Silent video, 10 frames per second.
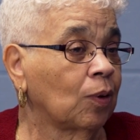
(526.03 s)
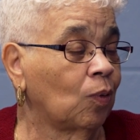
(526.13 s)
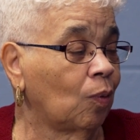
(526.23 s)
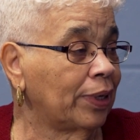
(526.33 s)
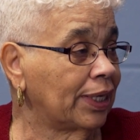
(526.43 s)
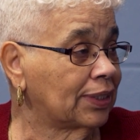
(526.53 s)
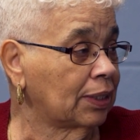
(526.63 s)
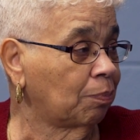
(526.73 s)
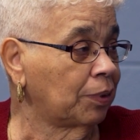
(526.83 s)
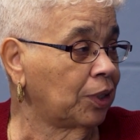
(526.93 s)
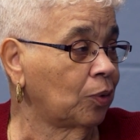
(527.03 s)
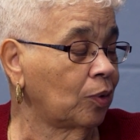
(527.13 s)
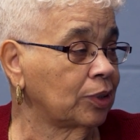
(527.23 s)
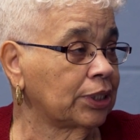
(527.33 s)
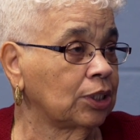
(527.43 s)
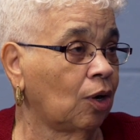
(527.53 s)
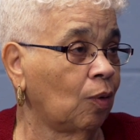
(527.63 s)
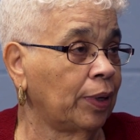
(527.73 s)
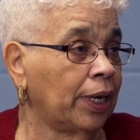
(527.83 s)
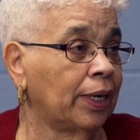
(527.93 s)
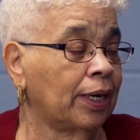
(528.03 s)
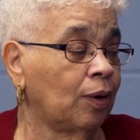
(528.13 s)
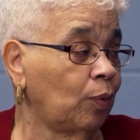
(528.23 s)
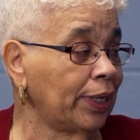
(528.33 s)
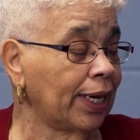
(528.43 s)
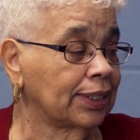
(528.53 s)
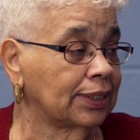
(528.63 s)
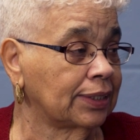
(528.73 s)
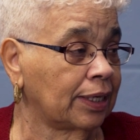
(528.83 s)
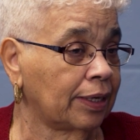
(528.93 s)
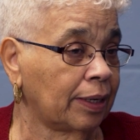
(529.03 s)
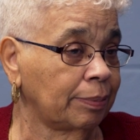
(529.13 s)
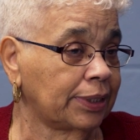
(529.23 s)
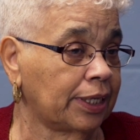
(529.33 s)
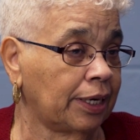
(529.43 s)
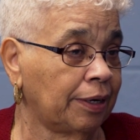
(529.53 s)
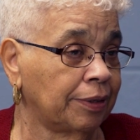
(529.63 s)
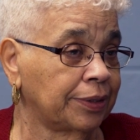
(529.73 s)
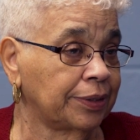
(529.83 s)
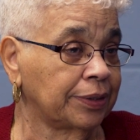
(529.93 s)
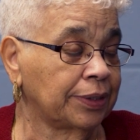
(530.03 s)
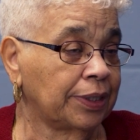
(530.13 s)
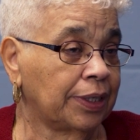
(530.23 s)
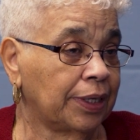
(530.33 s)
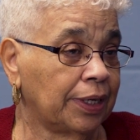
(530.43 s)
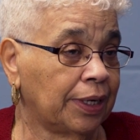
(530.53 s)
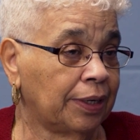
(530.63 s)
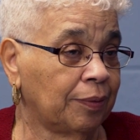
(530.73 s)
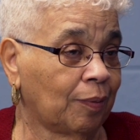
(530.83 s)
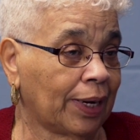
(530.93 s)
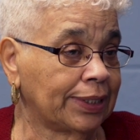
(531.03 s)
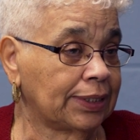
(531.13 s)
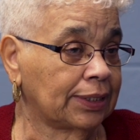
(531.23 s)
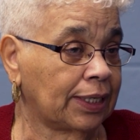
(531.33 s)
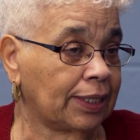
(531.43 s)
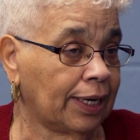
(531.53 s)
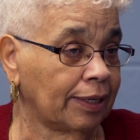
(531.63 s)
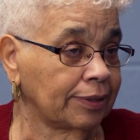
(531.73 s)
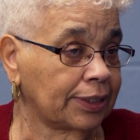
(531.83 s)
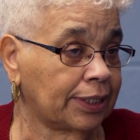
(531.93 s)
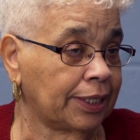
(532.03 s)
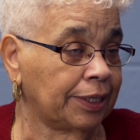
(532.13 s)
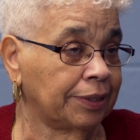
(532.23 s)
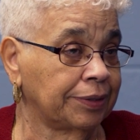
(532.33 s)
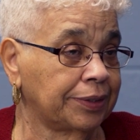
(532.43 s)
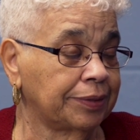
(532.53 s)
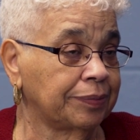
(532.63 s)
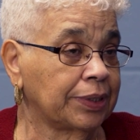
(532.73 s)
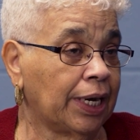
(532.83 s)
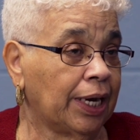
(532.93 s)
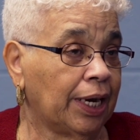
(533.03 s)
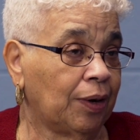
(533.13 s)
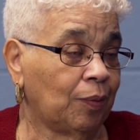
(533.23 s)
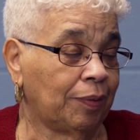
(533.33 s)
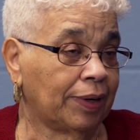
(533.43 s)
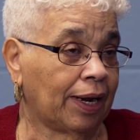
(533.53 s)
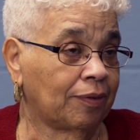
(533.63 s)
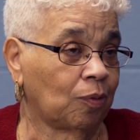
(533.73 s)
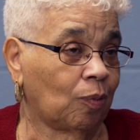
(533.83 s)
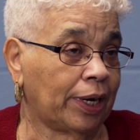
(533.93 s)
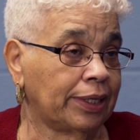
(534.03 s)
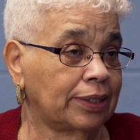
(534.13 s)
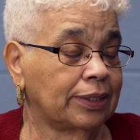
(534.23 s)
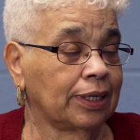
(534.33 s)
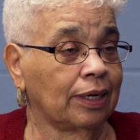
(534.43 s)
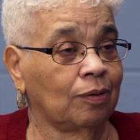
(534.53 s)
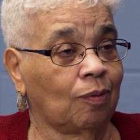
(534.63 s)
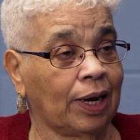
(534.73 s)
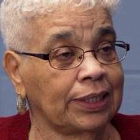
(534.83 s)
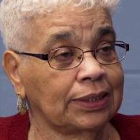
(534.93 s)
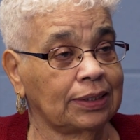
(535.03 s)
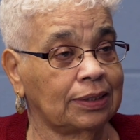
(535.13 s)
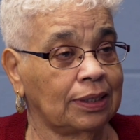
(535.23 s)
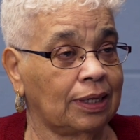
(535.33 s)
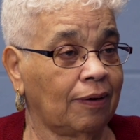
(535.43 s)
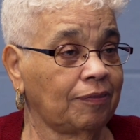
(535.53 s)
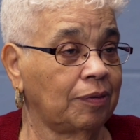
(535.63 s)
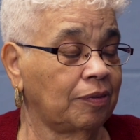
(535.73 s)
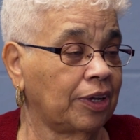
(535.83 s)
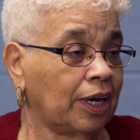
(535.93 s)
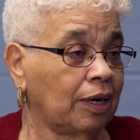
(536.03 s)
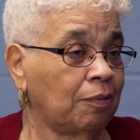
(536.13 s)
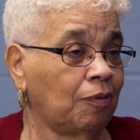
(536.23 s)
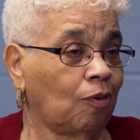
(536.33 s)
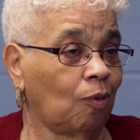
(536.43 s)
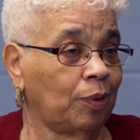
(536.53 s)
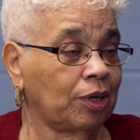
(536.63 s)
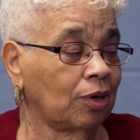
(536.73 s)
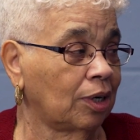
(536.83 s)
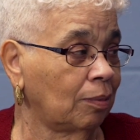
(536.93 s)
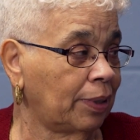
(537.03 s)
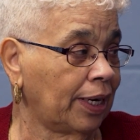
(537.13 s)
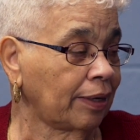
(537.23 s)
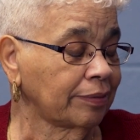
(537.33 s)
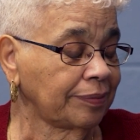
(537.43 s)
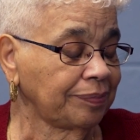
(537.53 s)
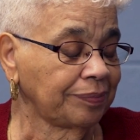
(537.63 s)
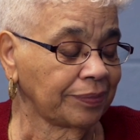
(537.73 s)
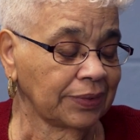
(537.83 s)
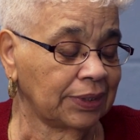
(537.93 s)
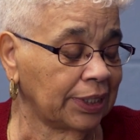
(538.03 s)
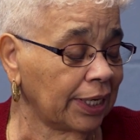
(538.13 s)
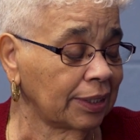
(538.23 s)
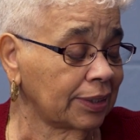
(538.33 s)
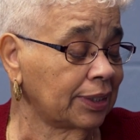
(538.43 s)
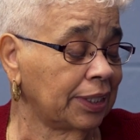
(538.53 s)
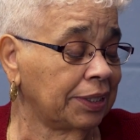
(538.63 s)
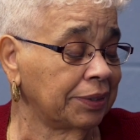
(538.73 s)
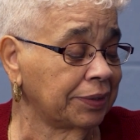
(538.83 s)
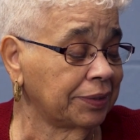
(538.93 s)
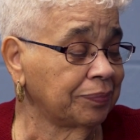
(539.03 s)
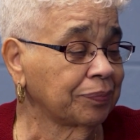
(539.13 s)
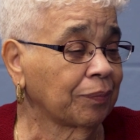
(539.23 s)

where we had separate doors to go in, and we had to sit upstairs, and the whites sat downstairs we would have to wait till the whites left the theater before we could come na- downstairs.